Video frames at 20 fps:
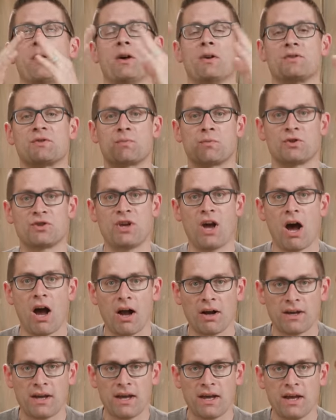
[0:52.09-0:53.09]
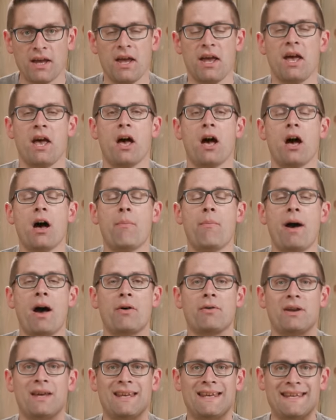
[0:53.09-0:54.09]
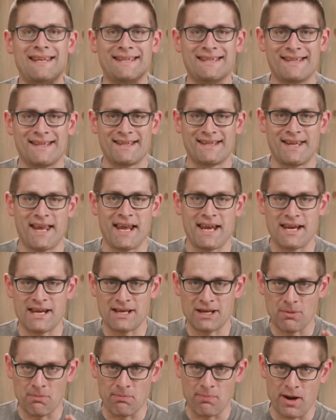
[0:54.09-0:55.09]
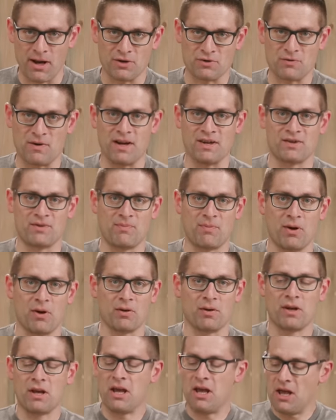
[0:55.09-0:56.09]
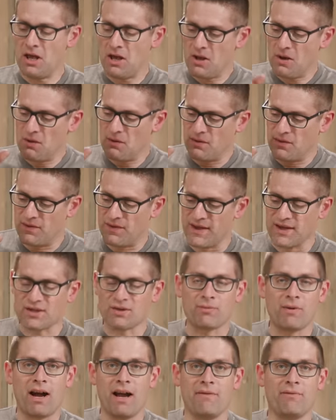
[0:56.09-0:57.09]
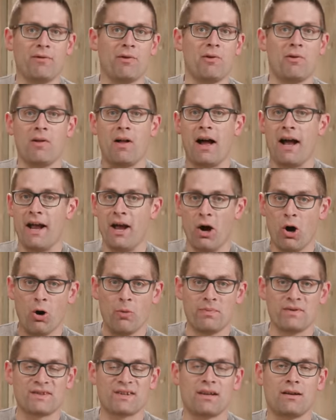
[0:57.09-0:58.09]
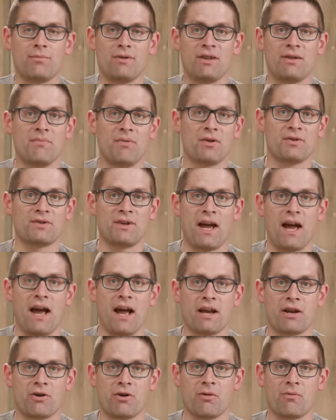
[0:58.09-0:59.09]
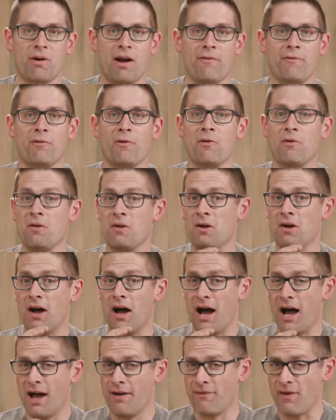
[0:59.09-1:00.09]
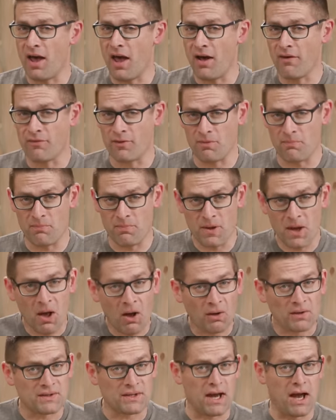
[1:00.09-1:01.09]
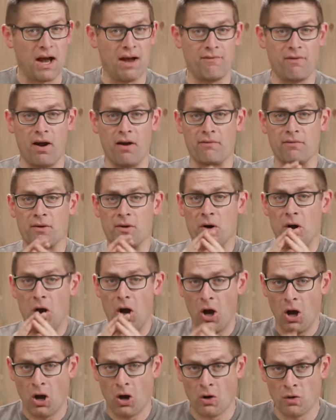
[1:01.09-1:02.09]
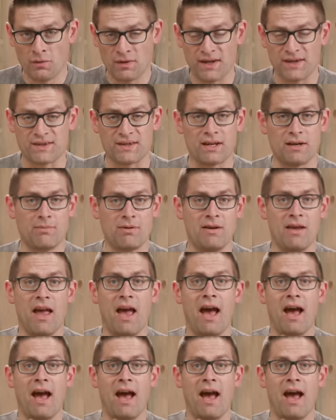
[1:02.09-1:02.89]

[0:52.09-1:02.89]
builds. We're talking about an insane bench rest build. This rifle, I hope, is going to be the most accurate rifle I've ever built, I've ever owned. It's going to be